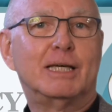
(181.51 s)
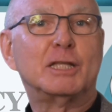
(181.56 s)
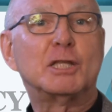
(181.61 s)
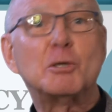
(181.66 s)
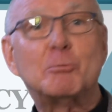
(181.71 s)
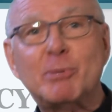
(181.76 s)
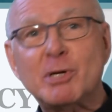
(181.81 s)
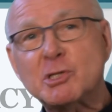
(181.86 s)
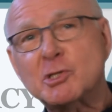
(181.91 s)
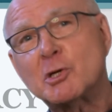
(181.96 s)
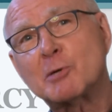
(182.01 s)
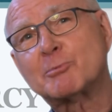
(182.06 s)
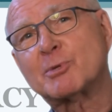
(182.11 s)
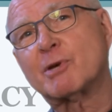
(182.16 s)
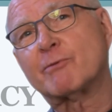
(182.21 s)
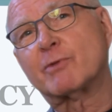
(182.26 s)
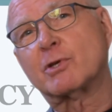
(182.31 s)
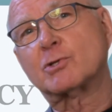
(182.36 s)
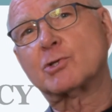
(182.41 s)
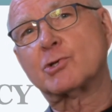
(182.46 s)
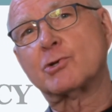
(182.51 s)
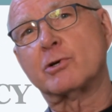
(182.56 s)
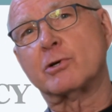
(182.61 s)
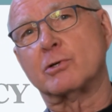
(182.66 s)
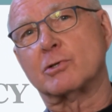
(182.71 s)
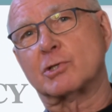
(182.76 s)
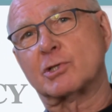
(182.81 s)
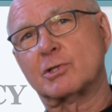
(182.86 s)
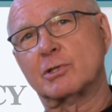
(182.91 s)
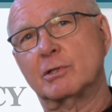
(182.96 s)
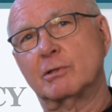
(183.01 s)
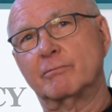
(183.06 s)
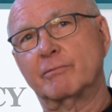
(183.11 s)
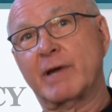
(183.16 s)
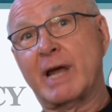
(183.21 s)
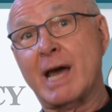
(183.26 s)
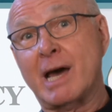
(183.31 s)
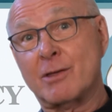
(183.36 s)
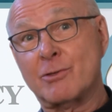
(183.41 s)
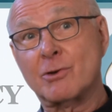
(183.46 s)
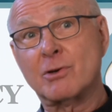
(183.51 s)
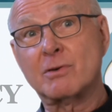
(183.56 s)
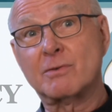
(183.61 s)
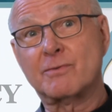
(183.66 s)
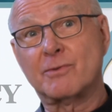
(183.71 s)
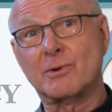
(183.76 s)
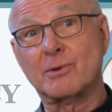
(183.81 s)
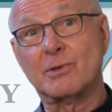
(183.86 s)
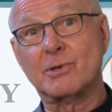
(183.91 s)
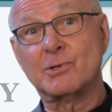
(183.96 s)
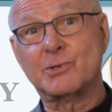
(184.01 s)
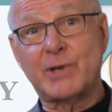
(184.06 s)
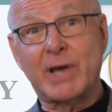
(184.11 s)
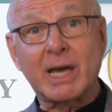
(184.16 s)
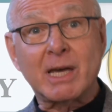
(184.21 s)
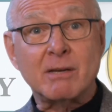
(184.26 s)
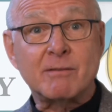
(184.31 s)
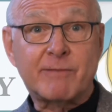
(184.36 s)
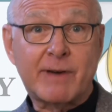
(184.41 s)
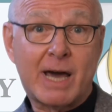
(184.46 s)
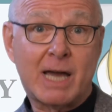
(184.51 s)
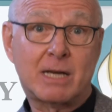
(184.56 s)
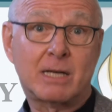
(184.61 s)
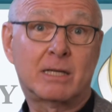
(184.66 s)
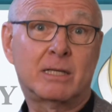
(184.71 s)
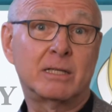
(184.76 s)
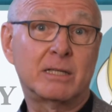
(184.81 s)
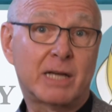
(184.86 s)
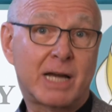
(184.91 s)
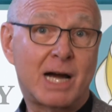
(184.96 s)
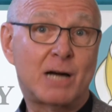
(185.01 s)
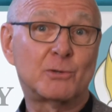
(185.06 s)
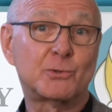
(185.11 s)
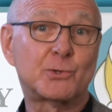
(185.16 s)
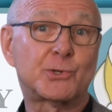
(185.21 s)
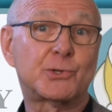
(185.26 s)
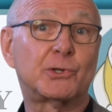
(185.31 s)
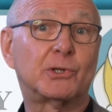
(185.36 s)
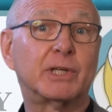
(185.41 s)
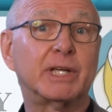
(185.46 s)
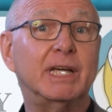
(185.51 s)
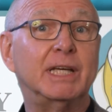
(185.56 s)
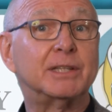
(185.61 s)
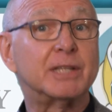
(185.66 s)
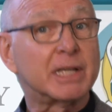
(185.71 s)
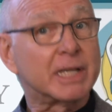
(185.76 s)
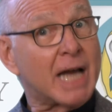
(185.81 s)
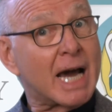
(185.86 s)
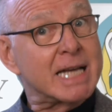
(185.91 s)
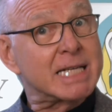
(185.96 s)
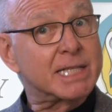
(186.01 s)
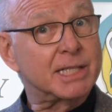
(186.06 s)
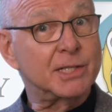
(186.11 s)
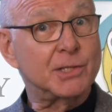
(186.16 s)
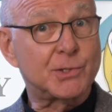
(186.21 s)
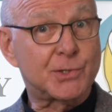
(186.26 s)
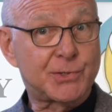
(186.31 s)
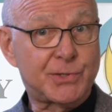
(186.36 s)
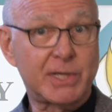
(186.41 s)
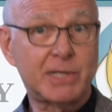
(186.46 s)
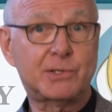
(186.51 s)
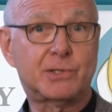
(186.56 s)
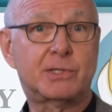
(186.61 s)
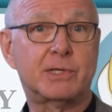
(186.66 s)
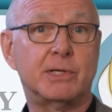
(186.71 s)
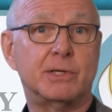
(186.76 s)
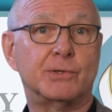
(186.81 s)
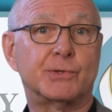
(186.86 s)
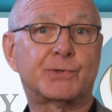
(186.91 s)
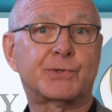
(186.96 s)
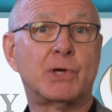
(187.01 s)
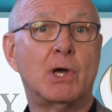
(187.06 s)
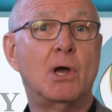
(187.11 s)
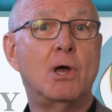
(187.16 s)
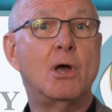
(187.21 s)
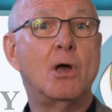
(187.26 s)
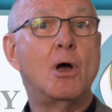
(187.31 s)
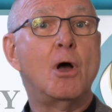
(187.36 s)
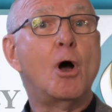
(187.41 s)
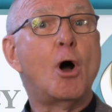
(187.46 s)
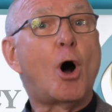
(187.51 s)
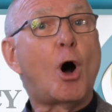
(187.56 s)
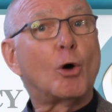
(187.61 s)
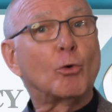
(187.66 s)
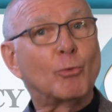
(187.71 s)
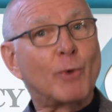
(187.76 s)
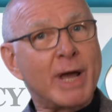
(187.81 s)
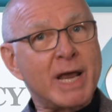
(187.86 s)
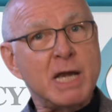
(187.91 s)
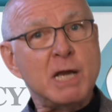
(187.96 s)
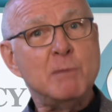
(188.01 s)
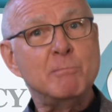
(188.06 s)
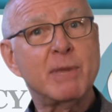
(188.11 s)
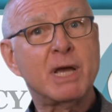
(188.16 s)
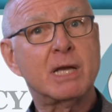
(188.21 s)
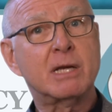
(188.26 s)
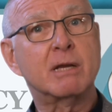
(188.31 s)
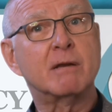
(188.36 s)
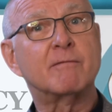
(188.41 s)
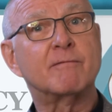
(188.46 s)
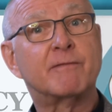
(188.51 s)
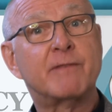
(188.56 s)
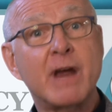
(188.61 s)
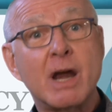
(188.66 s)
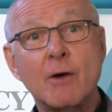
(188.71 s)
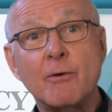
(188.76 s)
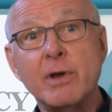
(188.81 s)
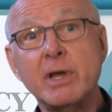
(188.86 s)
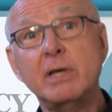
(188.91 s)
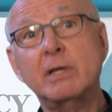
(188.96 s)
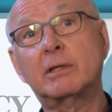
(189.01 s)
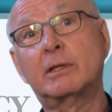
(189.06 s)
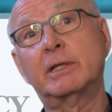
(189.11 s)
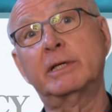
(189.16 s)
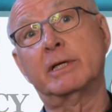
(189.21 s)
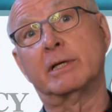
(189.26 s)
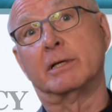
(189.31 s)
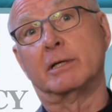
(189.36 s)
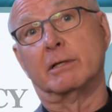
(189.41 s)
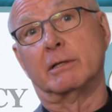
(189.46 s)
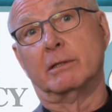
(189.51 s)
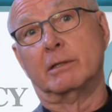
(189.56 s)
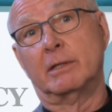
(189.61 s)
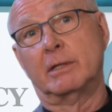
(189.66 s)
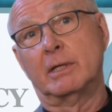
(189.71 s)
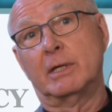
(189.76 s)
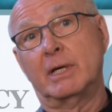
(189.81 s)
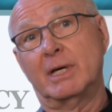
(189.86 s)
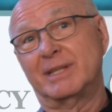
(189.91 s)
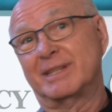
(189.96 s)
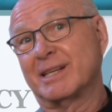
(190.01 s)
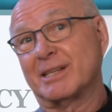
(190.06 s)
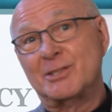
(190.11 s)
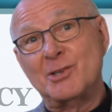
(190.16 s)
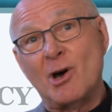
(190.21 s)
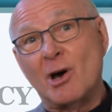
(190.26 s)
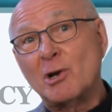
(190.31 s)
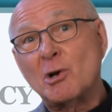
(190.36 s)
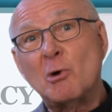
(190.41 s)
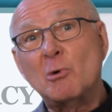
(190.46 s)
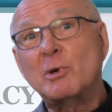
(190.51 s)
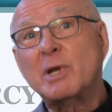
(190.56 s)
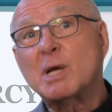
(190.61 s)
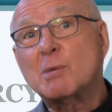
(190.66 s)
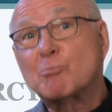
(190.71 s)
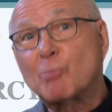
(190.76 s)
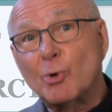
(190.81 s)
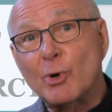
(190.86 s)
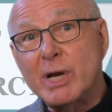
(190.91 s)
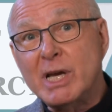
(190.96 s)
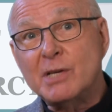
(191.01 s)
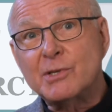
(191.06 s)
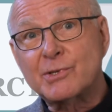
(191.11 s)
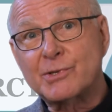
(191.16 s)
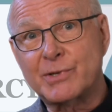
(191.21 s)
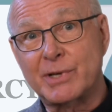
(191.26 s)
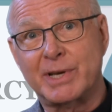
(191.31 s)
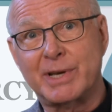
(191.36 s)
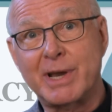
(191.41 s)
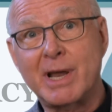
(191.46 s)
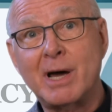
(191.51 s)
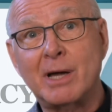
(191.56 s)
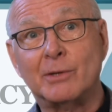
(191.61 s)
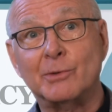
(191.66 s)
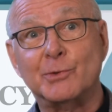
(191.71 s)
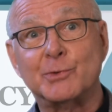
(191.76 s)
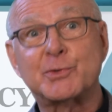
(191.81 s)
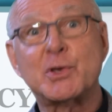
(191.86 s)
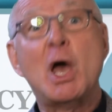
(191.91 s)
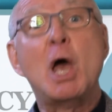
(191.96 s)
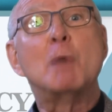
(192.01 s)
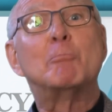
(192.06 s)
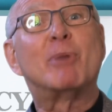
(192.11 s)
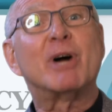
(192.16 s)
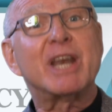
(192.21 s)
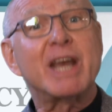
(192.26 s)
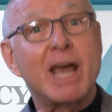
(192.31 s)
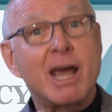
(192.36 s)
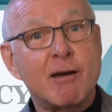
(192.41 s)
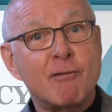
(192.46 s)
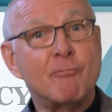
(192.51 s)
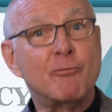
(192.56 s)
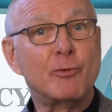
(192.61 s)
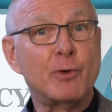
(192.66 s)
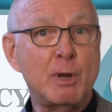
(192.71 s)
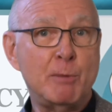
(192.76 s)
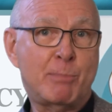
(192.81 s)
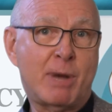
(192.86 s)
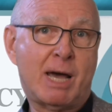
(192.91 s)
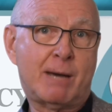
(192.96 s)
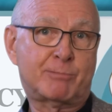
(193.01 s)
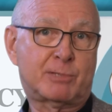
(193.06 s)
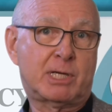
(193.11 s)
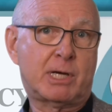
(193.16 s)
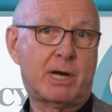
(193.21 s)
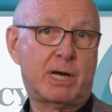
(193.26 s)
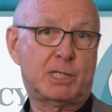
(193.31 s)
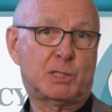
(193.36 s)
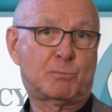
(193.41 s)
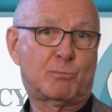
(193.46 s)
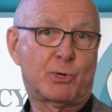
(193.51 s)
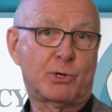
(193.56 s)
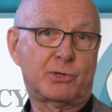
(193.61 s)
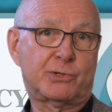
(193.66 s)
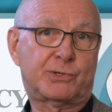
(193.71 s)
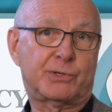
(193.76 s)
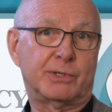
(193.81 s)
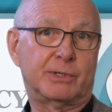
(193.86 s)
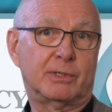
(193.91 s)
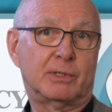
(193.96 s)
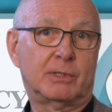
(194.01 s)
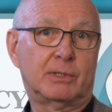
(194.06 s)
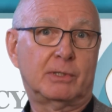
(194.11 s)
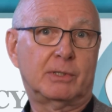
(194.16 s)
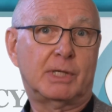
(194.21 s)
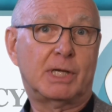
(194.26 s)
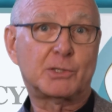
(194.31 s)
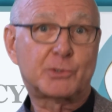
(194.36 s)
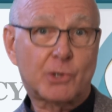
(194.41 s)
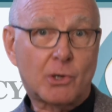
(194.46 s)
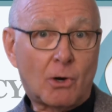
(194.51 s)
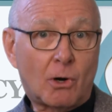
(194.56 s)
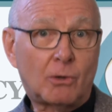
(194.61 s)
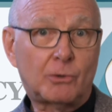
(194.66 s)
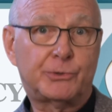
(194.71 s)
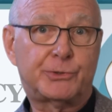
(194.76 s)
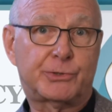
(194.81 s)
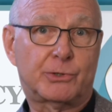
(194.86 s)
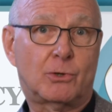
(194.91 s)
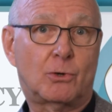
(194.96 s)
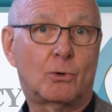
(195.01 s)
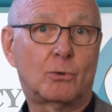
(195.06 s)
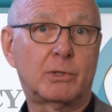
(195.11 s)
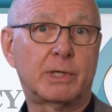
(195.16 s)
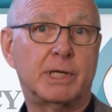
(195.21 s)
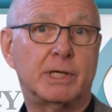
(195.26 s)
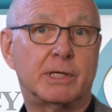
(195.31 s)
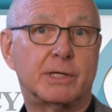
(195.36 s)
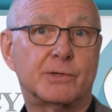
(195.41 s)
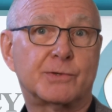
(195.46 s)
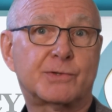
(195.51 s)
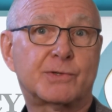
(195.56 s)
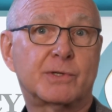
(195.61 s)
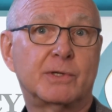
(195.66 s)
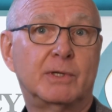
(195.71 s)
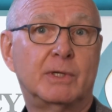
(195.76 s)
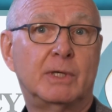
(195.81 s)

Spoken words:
The bishops of the Church, gathered for the Second Vatican Council in the 1960s, already made it very clear that not only priests and nuns, but every baptized person is called to holiness.